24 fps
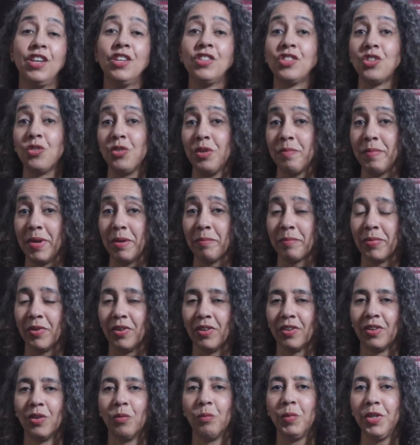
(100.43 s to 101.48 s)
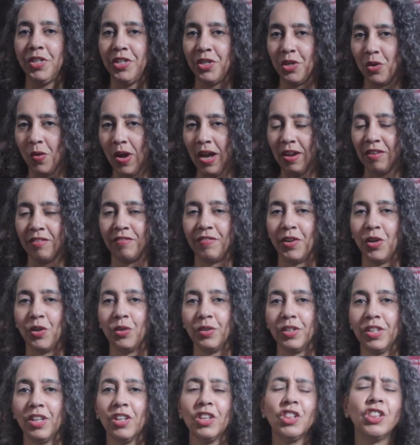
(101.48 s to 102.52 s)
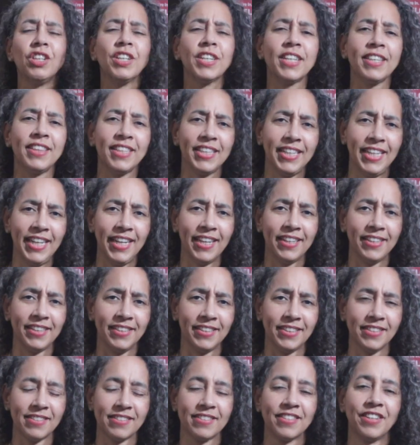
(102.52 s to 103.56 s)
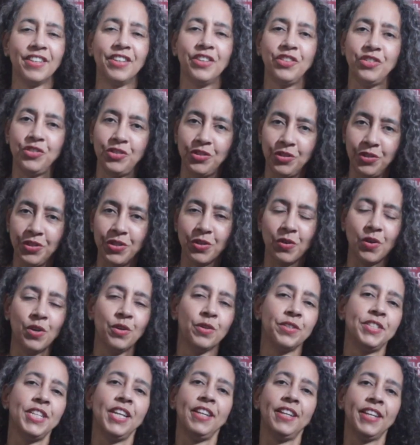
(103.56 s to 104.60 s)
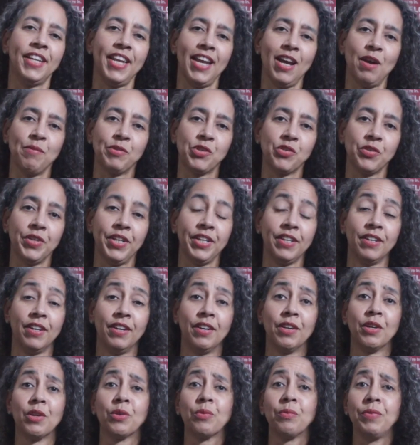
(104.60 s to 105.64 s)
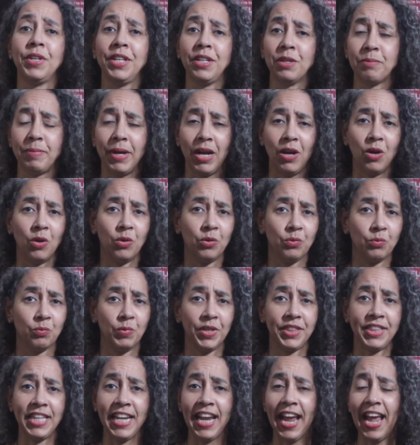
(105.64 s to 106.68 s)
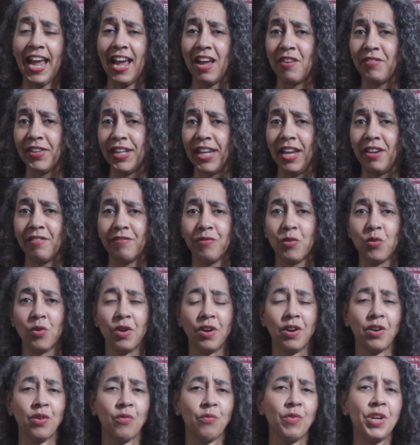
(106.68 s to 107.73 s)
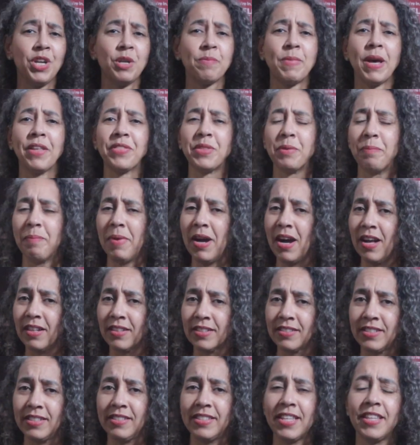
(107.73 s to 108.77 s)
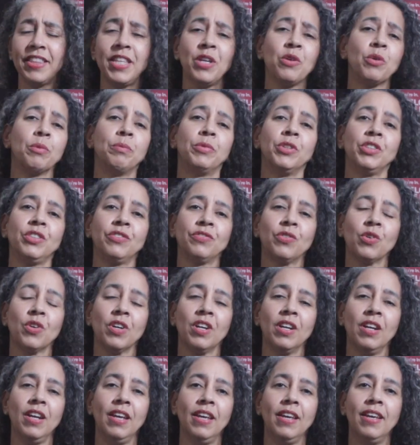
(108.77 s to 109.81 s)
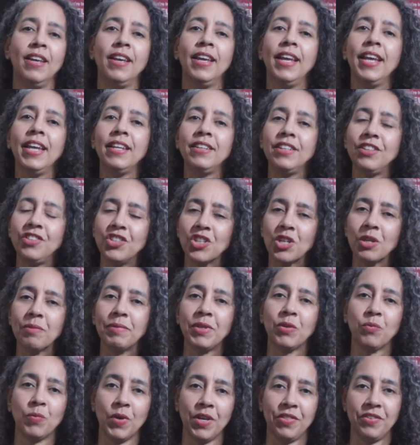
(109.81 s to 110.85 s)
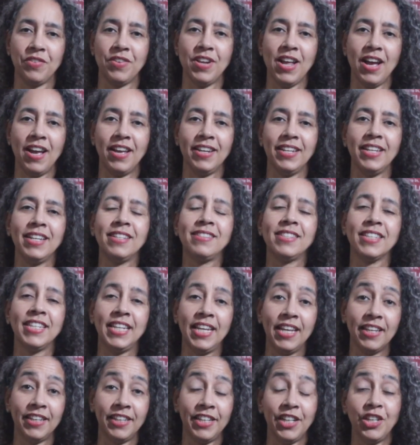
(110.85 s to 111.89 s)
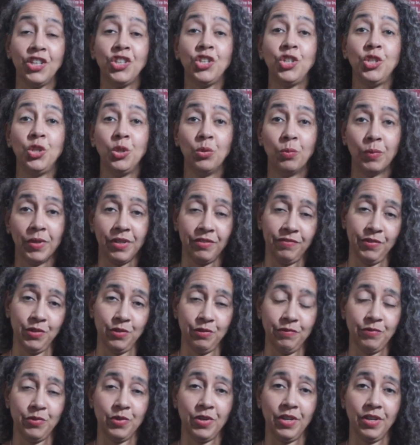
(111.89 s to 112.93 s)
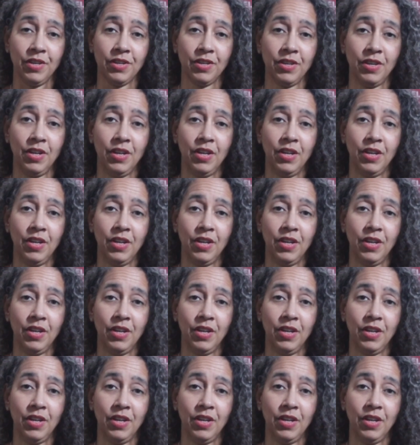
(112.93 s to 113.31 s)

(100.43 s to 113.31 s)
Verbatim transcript: So remember, when you go out and vote, look at the candidates. Do your own data capturing. Read about what they advocate for, read about the policies that they will push for, and determine whether or not it's a candidate you want to vote for.